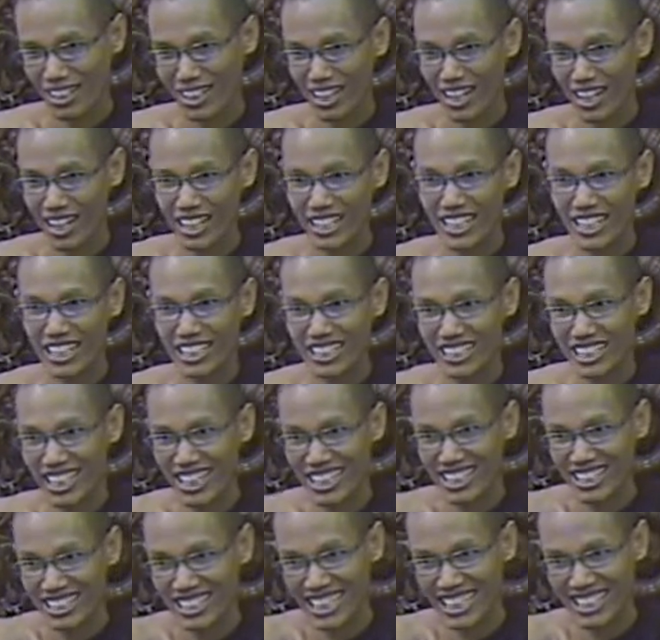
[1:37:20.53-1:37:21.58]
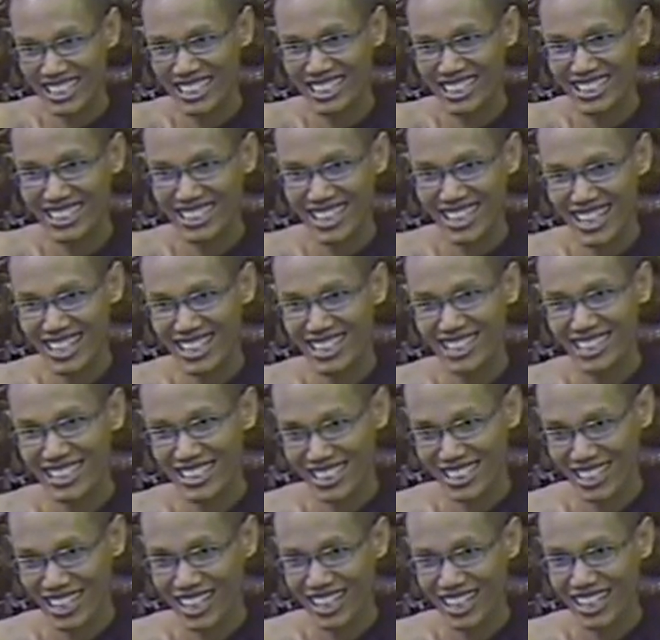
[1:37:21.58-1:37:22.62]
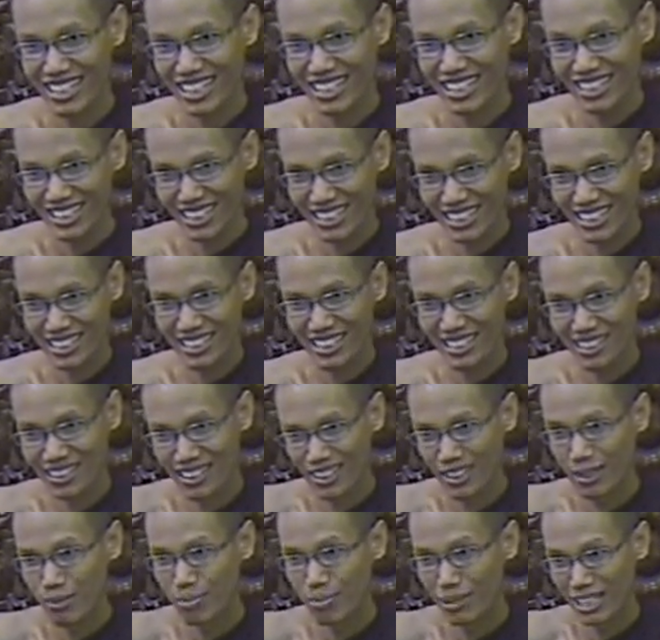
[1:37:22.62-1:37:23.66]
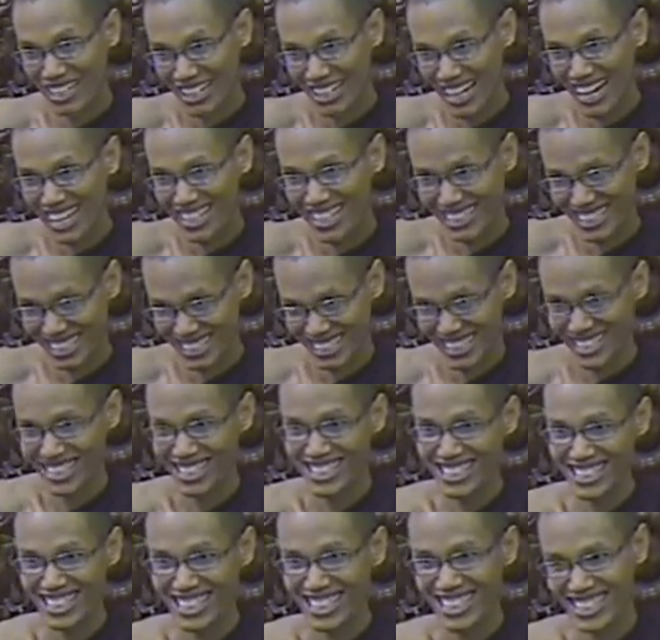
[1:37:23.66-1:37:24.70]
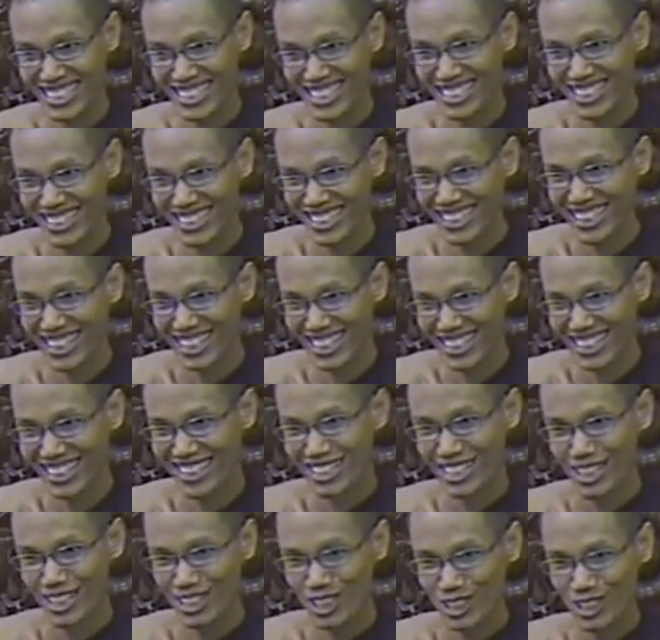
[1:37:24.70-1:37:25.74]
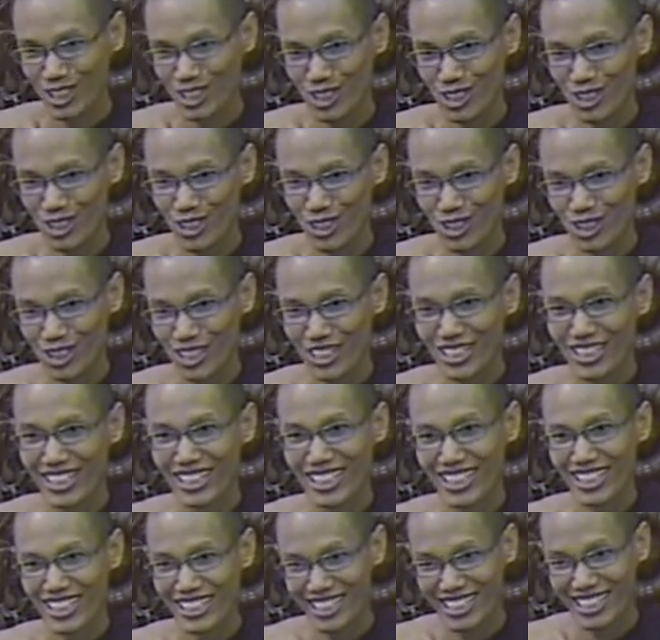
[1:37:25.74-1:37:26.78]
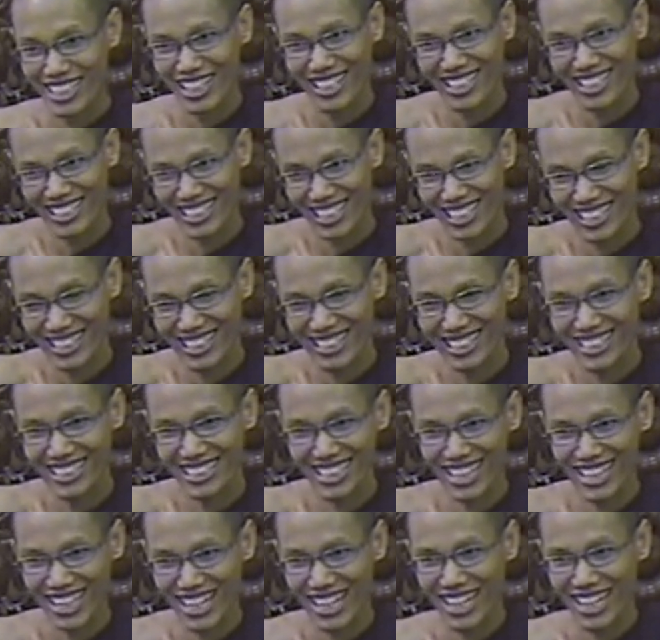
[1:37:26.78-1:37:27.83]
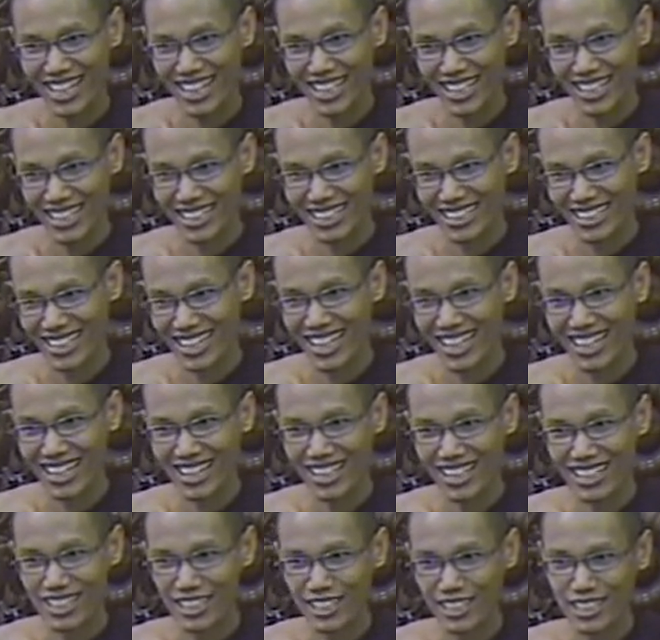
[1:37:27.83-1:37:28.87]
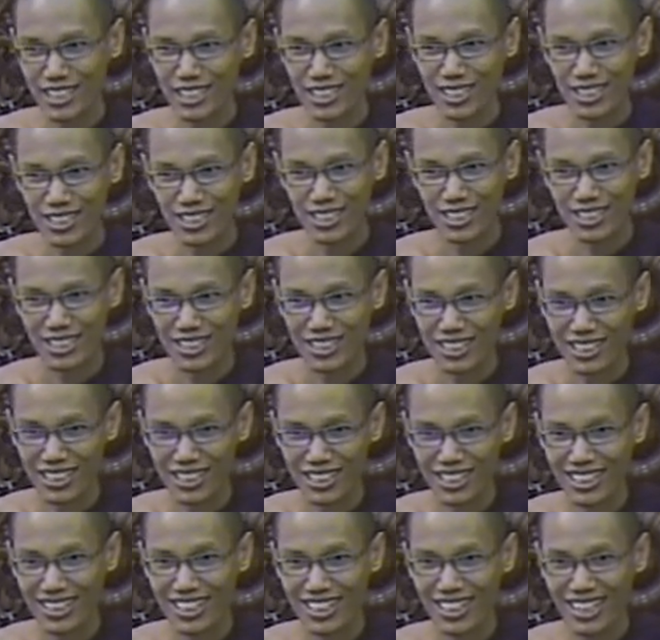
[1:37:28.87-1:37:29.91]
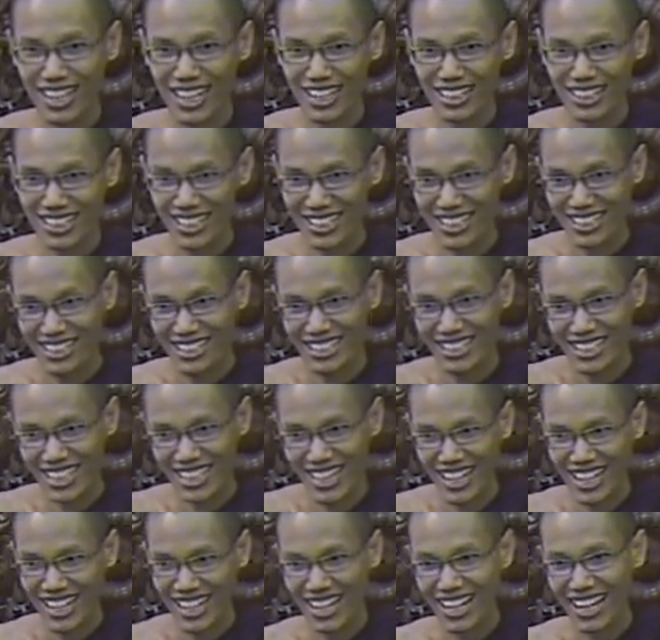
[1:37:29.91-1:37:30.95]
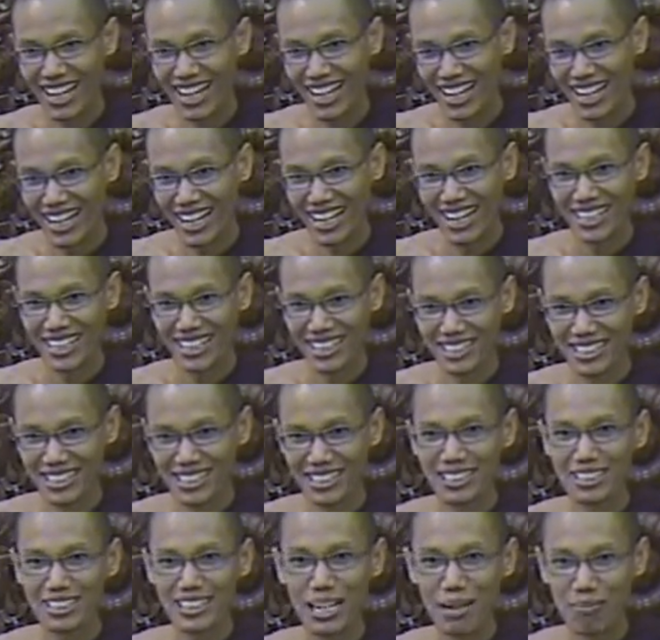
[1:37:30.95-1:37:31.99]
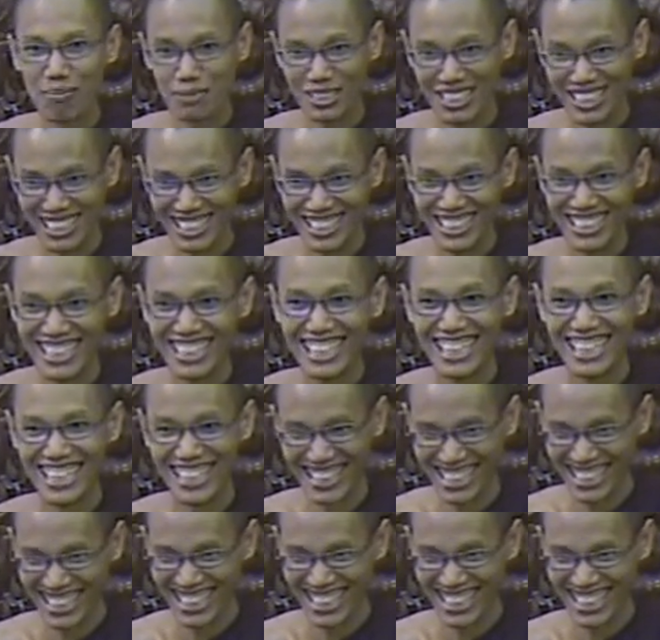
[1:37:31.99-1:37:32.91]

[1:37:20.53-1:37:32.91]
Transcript: Uh, Asian teacher is uh, that is a bit high teacher. So Asian teacher, uh, uh, other teacher, uh, some teacher.